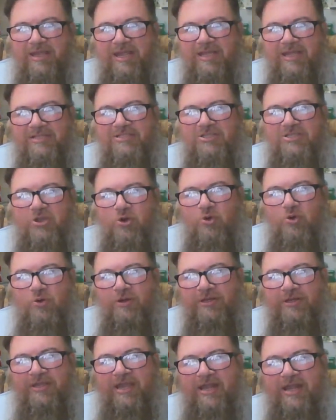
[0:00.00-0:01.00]
it's
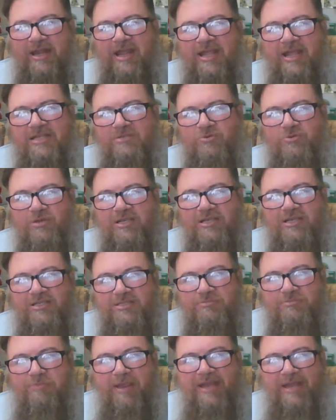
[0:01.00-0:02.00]
going kind of as we
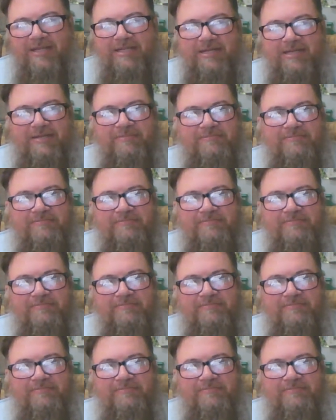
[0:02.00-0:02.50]
expected.